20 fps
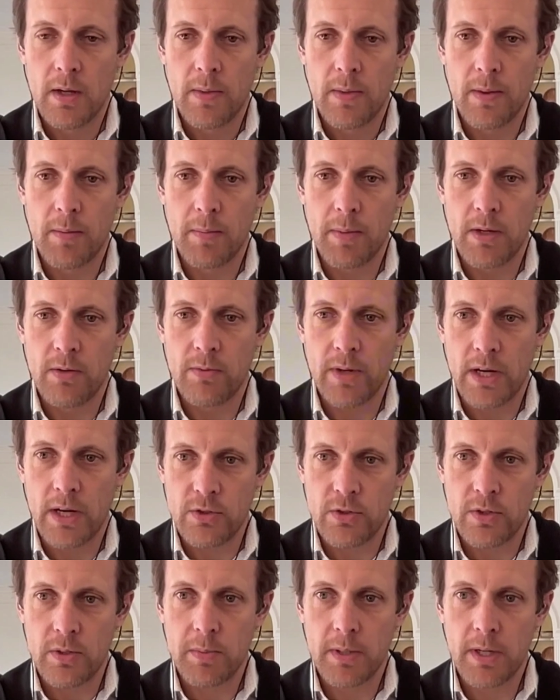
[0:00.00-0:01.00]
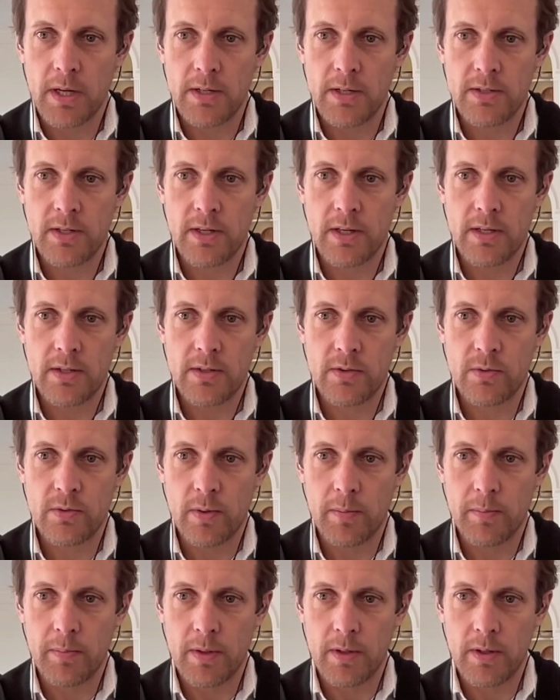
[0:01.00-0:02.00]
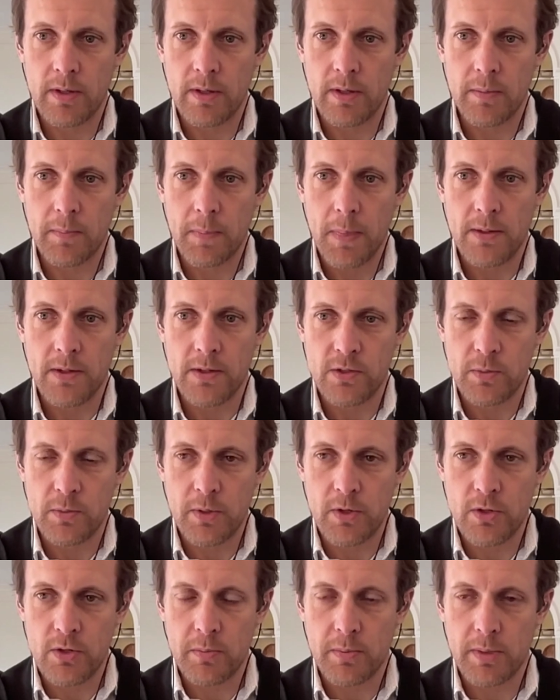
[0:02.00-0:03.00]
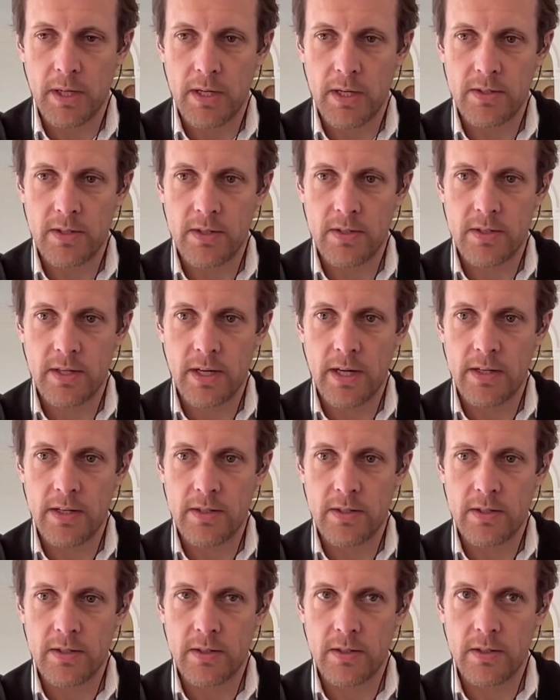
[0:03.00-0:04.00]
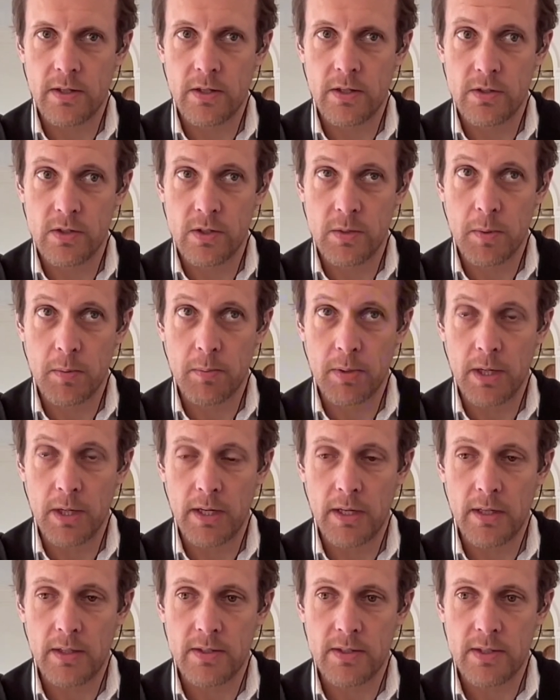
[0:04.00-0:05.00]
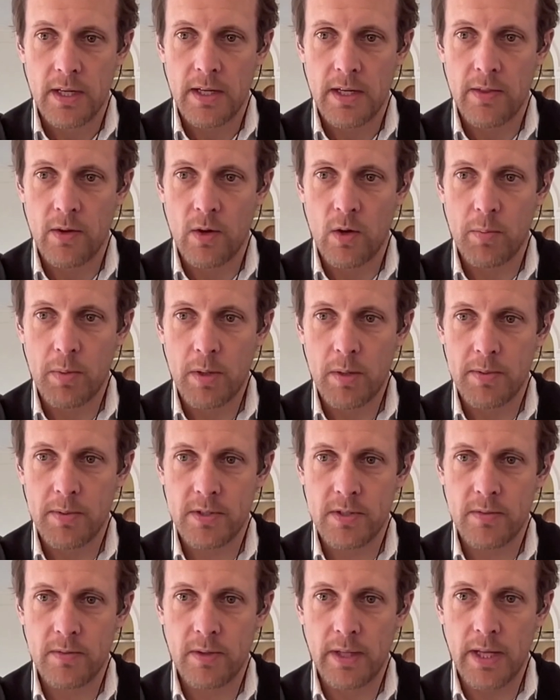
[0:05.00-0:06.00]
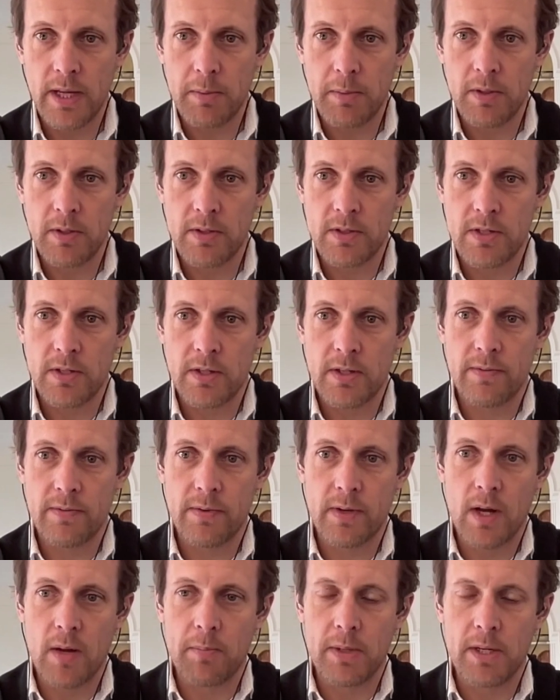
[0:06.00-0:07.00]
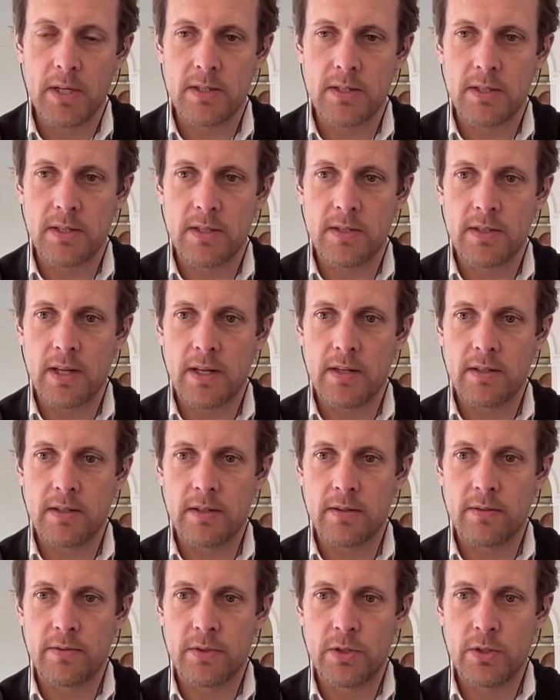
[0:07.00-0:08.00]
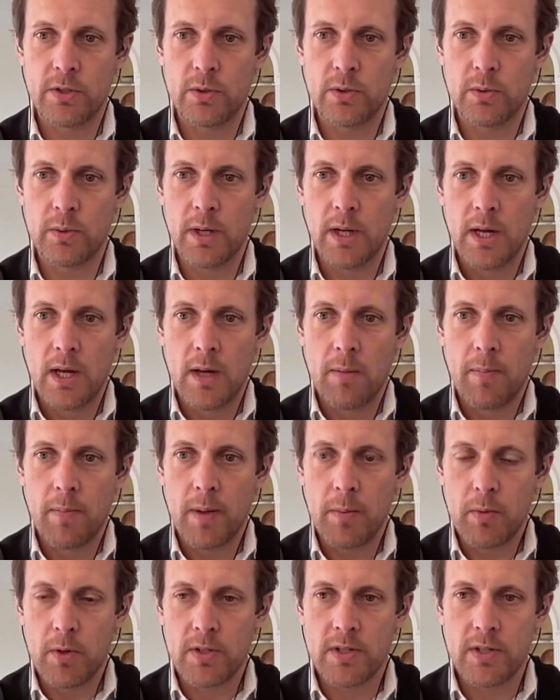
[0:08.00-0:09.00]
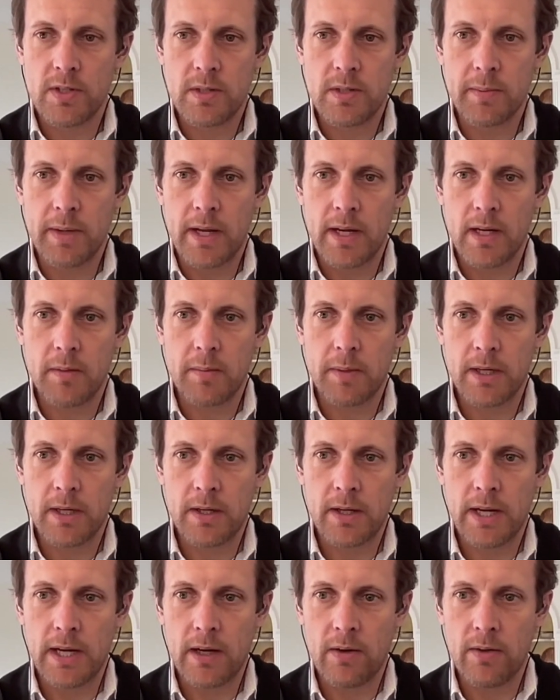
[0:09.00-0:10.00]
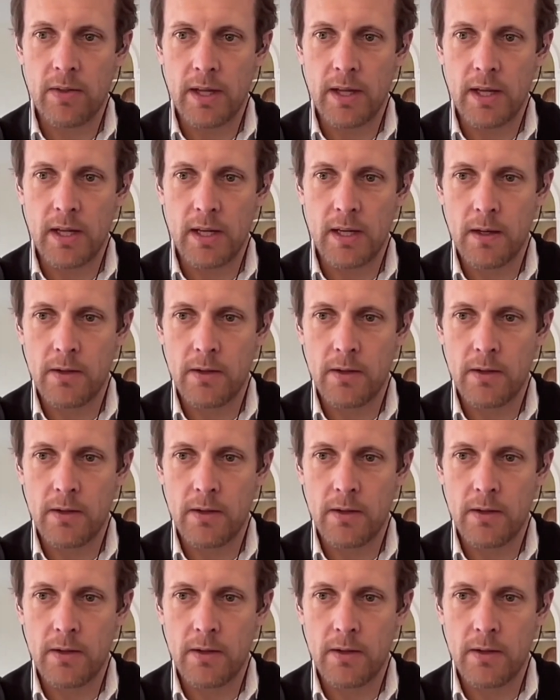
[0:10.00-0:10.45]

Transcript: the manufacturing process, from the distribution process tied to consumer products. And the whole purpose of the label is to give companies an incentive to be more systematic about how they